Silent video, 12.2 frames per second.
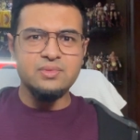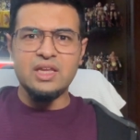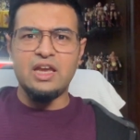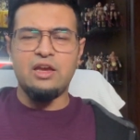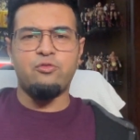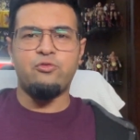
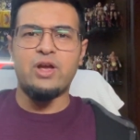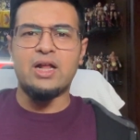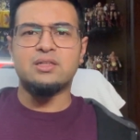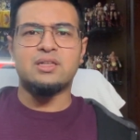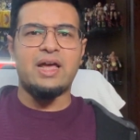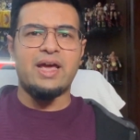It
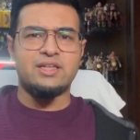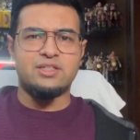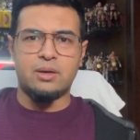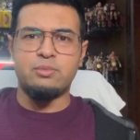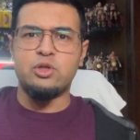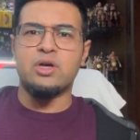felt like
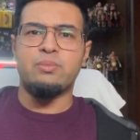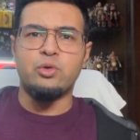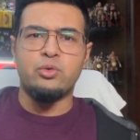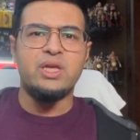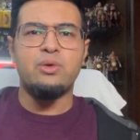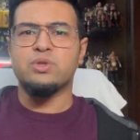
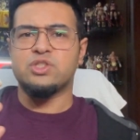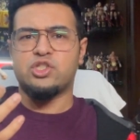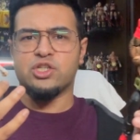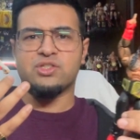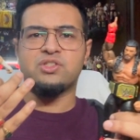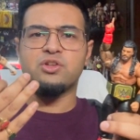WWE was
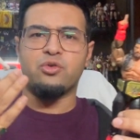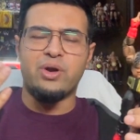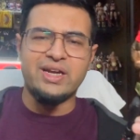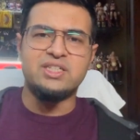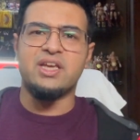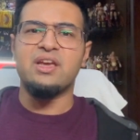just
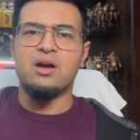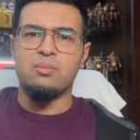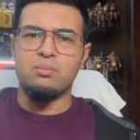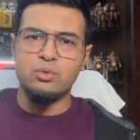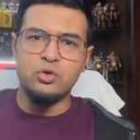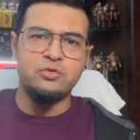directing a
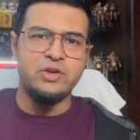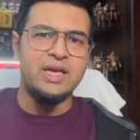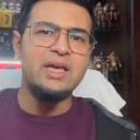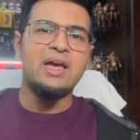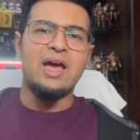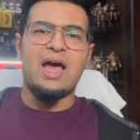movie,